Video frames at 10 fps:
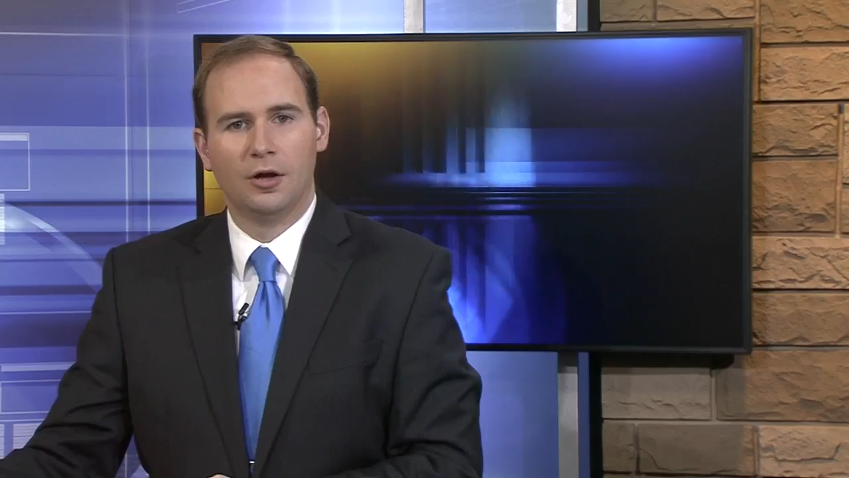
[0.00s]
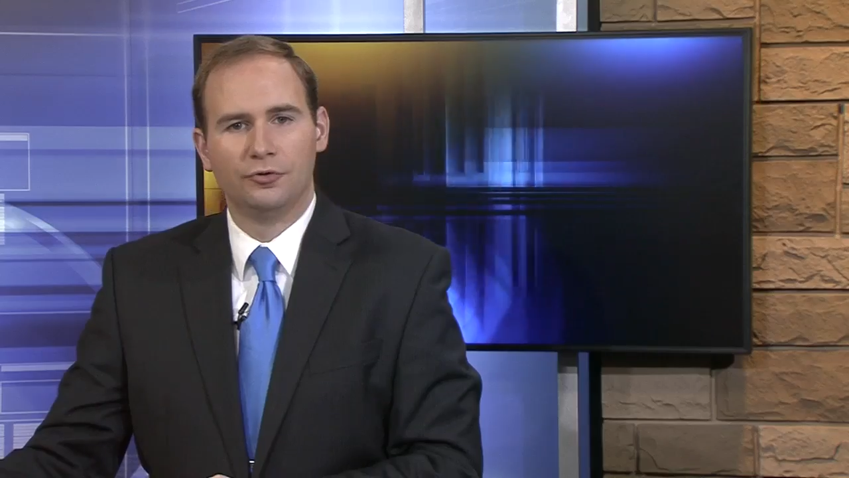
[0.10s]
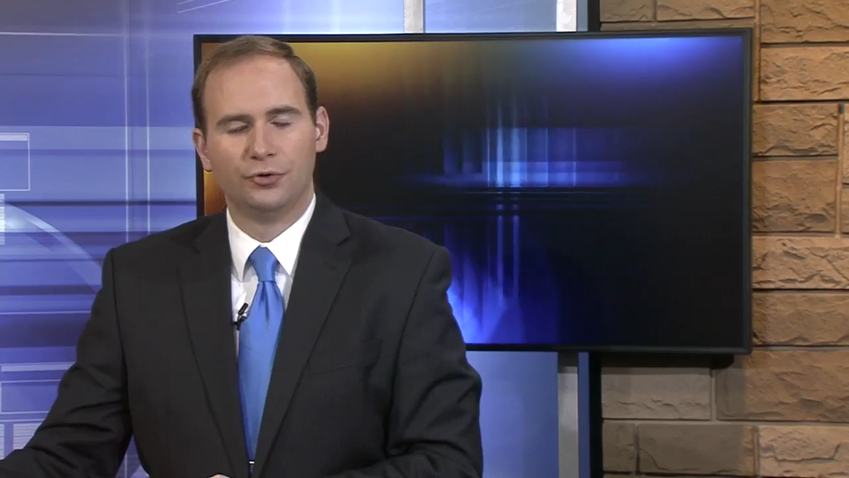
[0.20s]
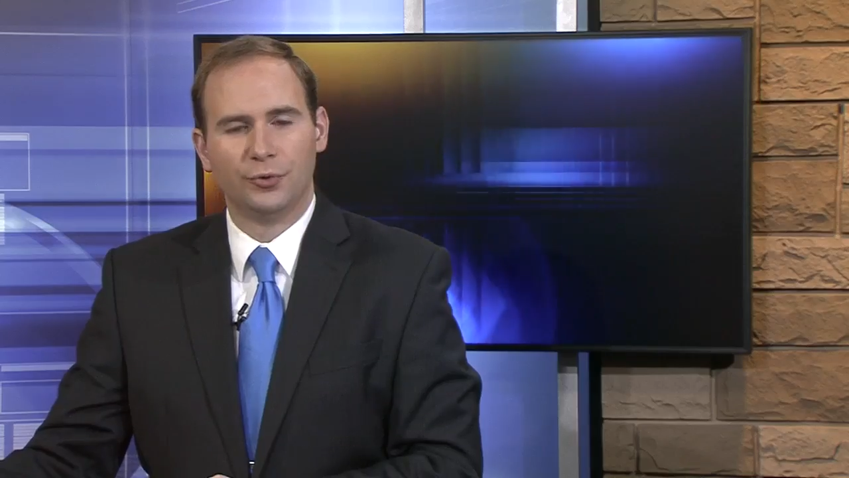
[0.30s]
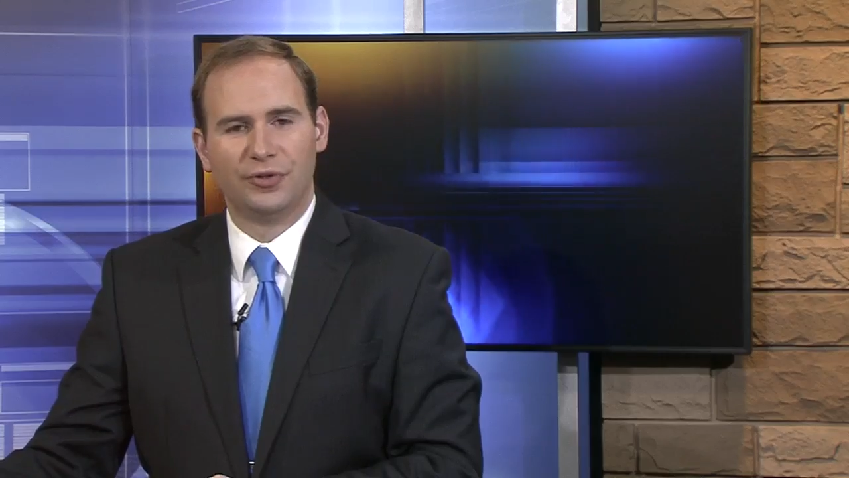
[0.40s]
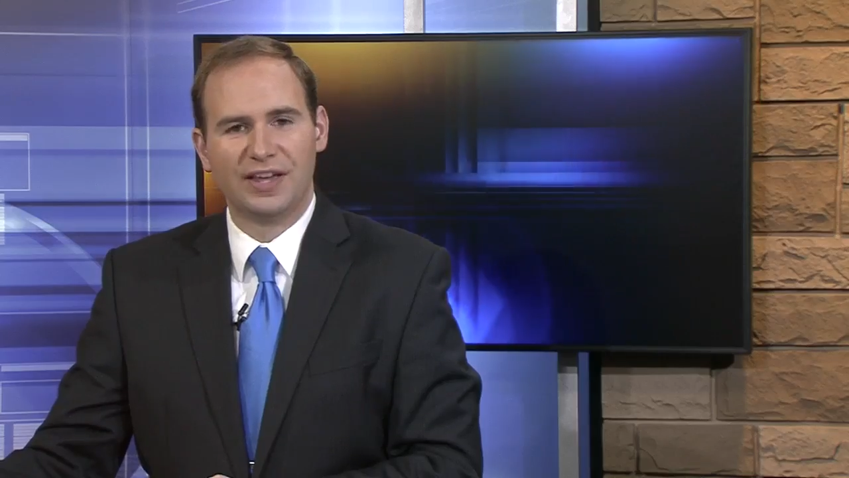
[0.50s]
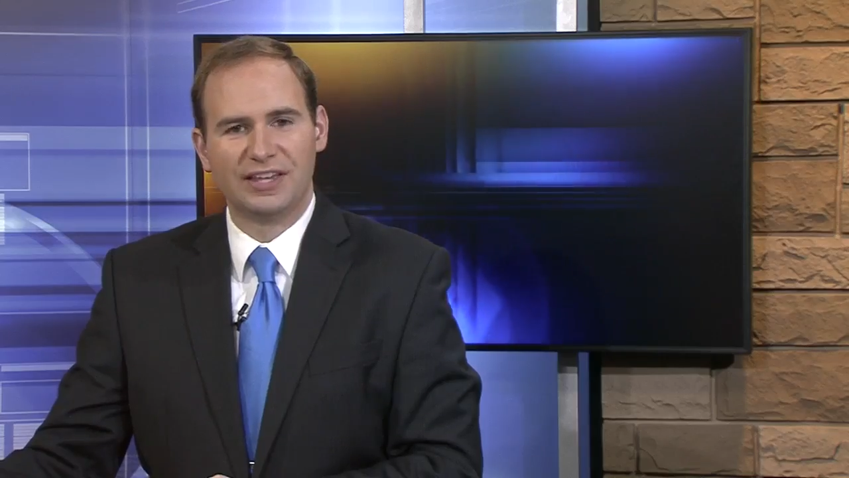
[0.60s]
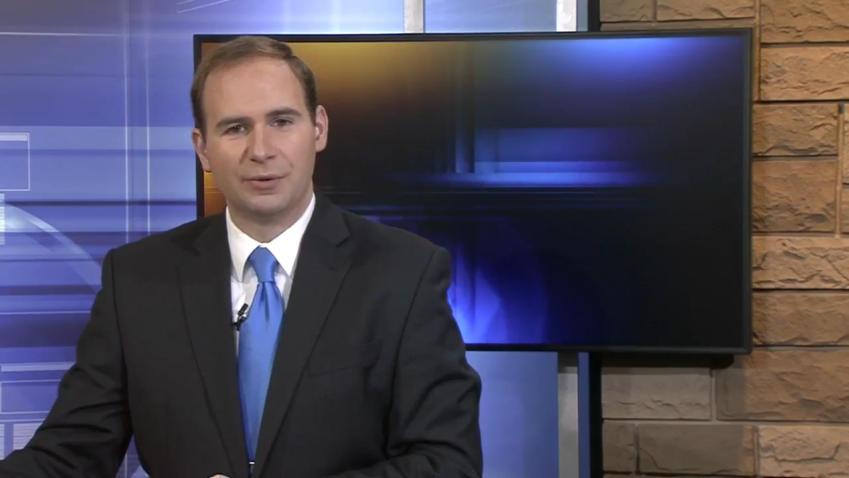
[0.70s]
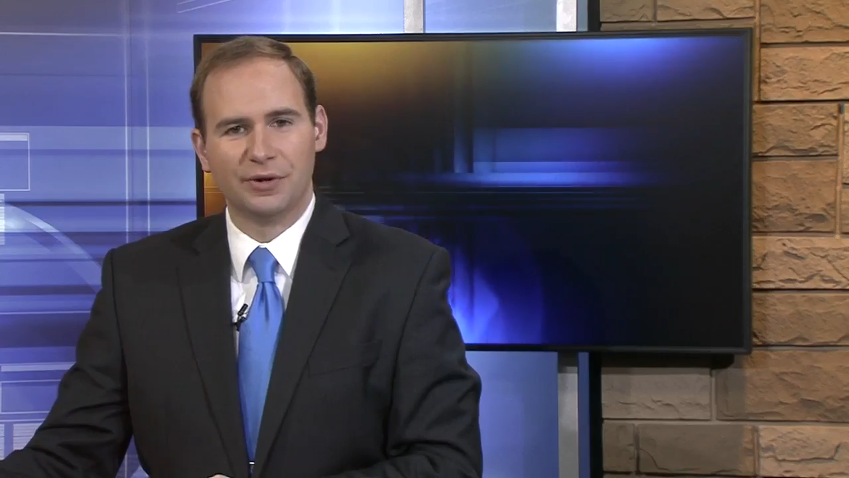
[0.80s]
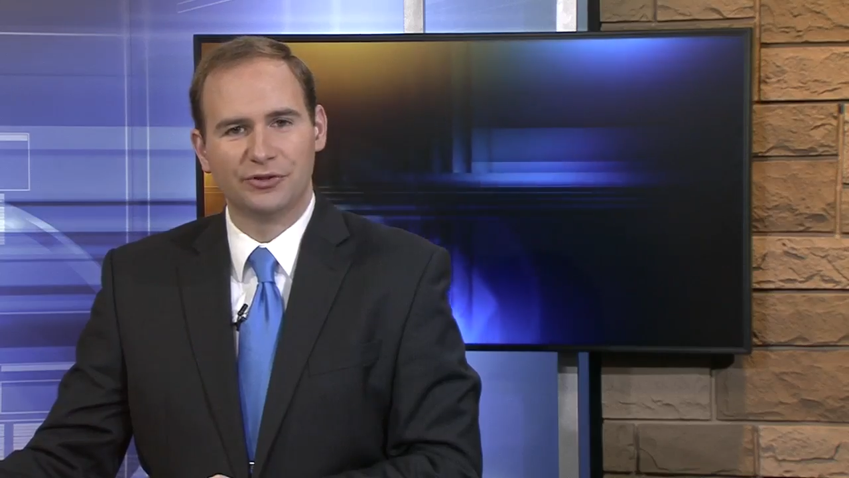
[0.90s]
Drew, thank
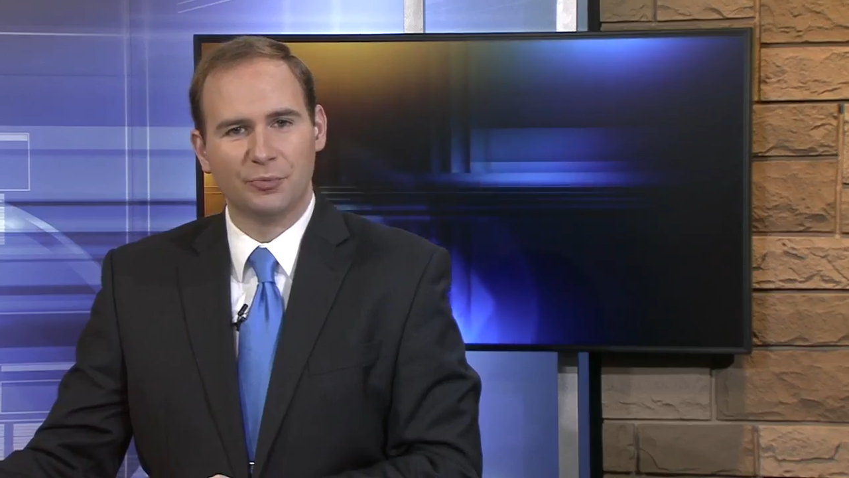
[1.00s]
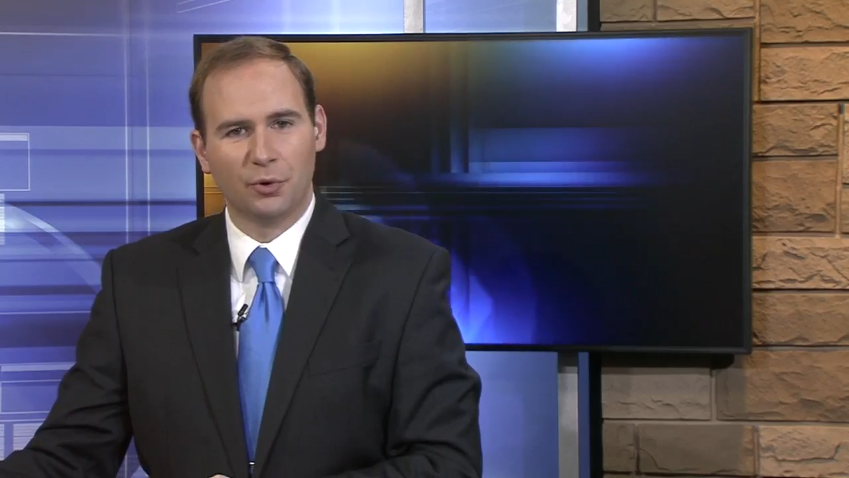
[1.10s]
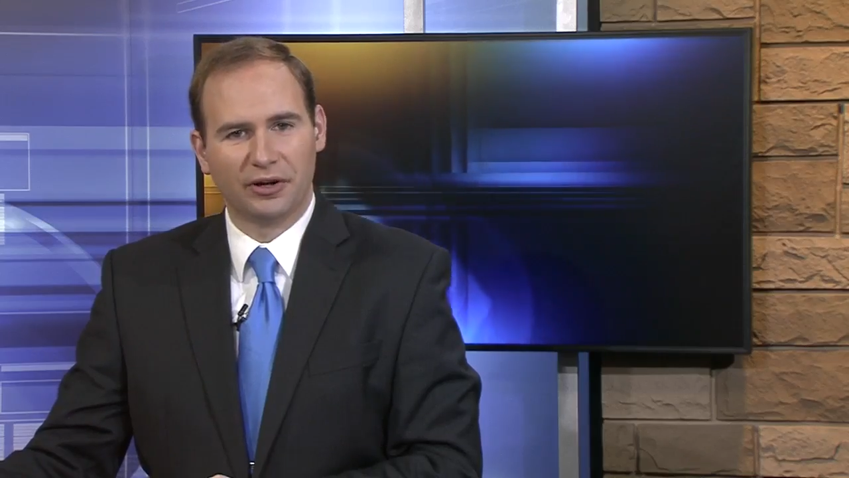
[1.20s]
you. Here's some more